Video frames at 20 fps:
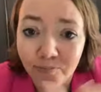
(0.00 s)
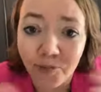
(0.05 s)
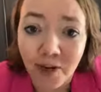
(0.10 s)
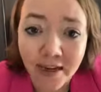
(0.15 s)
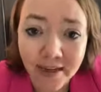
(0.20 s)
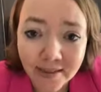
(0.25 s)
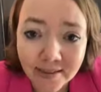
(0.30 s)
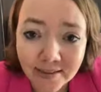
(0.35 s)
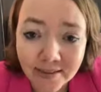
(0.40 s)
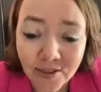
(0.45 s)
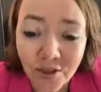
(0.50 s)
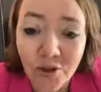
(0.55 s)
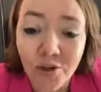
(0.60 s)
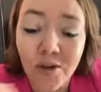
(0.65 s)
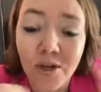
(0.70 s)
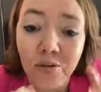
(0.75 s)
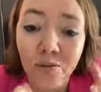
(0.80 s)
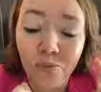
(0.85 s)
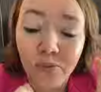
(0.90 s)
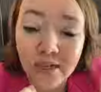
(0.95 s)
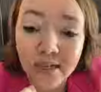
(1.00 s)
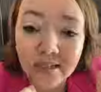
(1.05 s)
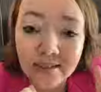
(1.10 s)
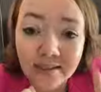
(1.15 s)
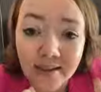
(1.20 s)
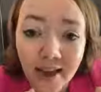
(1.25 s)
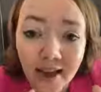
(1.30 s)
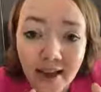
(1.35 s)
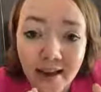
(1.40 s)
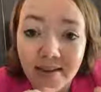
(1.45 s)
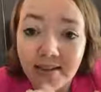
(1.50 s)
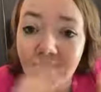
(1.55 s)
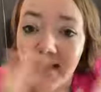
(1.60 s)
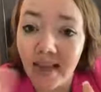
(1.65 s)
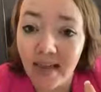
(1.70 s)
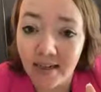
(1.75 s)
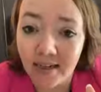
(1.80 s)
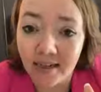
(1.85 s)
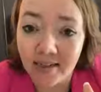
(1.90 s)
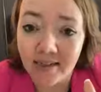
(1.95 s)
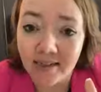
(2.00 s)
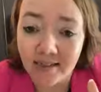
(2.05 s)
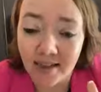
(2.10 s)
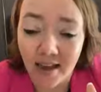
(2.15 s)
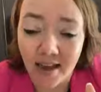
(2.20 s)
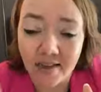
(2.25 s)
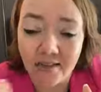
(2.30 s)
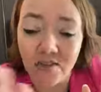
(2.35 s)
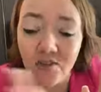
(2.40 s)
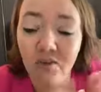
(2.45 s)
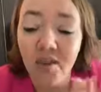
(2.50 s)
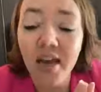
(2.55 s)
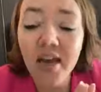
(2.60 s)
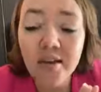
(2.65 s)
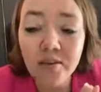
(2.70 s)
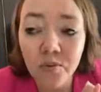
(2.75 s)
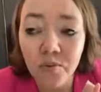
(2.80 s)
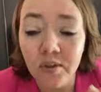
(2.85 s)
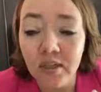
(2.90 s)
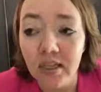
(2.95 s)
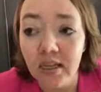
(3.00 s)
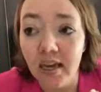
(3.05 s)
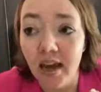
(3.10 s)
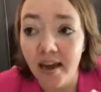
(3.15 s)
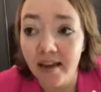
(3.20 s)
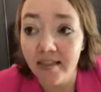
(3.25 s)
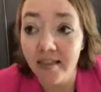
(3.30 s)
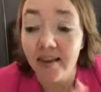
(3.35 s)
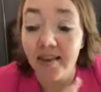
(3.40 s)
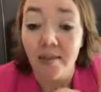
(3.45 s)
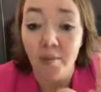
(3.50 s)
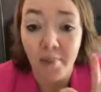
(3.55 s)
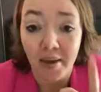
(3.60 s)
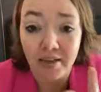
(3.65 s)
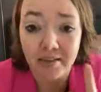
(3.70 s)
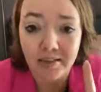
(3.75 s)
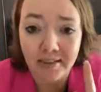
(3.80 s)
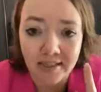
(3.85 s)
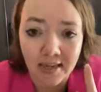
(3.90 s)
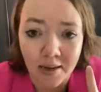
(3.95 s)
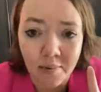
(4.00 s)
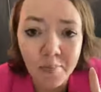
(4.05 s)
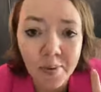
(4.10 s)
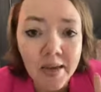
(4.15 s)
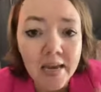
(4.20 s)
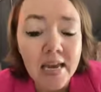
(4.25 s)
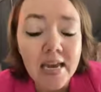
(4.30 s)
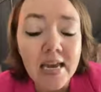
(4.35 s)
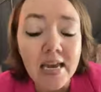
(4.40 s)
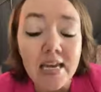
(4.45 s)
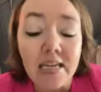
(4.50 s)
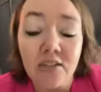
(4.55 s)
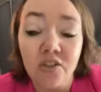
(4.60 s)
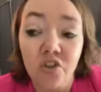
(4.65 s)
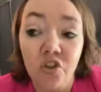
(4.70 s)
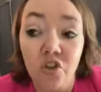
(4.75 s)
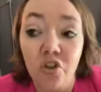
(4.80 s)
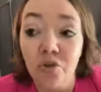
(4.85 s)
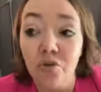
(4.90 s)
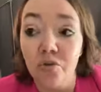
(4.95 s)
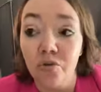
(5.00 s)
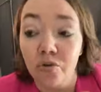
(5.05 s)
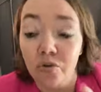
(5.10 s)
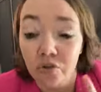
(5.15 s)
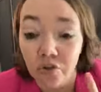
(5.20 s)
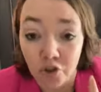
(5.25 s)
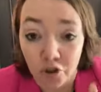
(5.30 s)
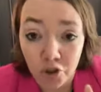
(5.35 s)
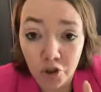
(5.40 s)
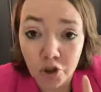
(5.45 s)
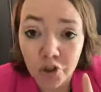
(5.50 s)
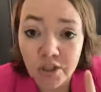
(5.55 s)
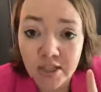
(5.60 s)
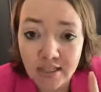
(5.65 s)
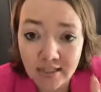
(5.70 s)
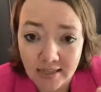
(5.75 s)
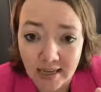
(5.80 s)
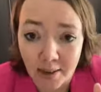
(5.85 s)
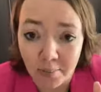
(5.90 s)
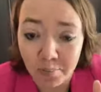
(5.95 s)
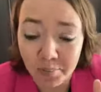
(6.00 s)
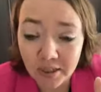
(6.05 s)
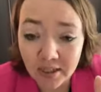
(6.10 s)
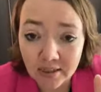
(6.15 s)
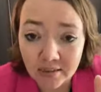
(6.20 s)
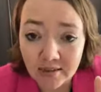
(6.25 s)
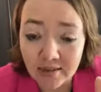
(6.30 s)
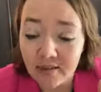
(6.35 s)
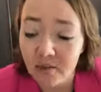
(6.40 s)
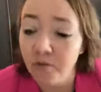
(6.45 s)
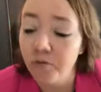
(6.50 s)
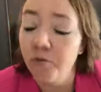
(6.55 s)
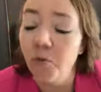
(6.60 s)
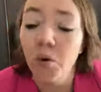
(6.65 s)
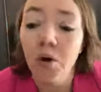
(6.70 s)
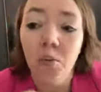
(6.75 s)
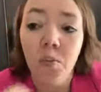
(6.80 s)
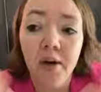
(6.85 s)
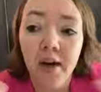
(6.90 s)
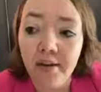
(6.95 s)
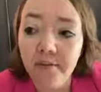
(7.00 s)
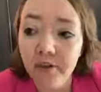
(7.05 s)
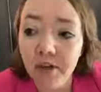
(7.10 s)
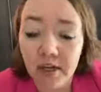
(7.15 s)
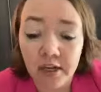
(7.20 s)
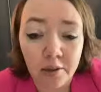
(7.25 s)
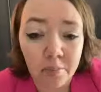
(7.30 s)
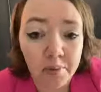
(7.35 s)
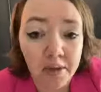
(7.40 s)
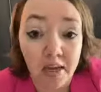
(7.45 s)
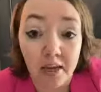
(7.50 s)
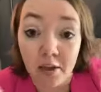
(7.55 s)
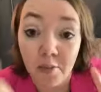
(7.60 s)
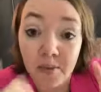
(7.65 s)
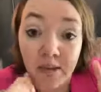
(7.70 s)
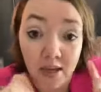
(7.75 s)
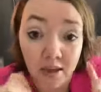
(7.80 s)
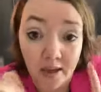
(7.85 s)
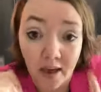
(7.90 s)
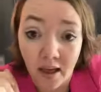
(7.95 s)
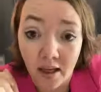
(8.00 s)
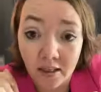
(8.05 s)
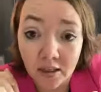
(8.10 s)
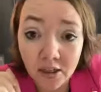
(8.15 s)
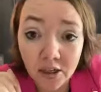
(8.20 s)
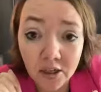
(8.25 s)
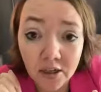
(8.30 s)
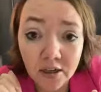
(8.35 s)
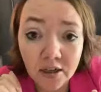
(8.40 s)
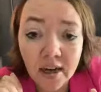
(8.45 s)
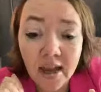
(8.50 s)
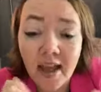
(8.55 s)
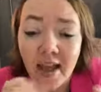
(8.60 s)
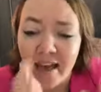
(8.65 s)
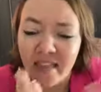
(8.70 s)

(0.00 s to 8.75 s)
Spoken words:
right? So you can resize any design. So that is really, I think, the best tip is to search the templates for whatever it could be. It could be a color,